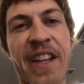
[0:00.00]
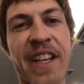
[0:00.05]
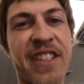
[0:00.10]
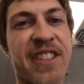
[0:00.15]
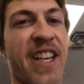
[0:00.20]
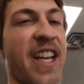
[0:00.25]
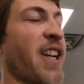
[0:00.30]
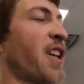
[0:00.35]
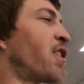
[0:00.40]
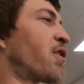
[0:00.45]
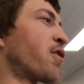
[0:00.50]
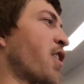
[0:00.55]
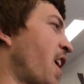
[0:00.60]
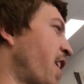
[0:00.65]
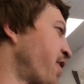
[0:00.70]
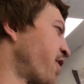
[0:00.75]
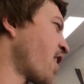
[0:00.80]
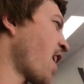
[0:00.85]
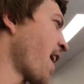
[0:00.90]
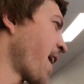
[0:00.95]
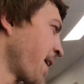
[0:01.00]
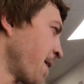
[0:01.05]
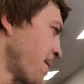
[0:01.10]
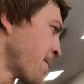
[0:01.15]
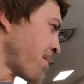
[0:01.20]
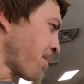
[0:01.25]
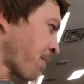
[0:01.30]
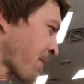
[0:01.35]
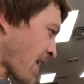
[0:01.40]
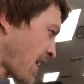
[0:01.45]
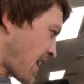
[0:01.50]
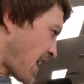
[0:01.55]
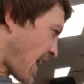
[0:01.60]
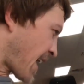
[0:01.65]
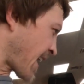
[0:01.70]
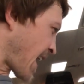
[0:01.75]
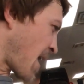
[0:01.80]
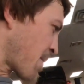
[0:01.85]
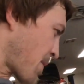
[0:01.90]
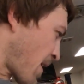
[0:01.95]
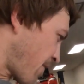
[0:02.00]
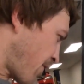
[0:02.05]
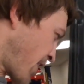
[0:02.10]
this thing will run right. I got my